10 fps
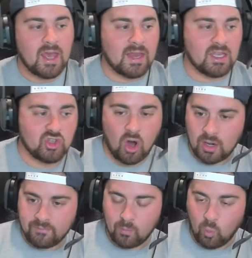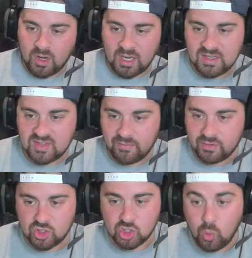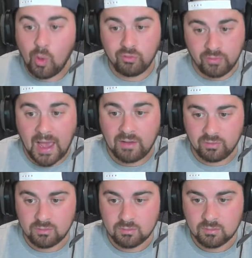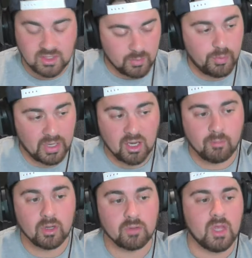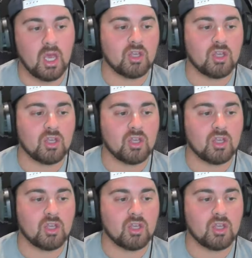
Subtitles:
and he's gone up from 187 to 205. That's a big number.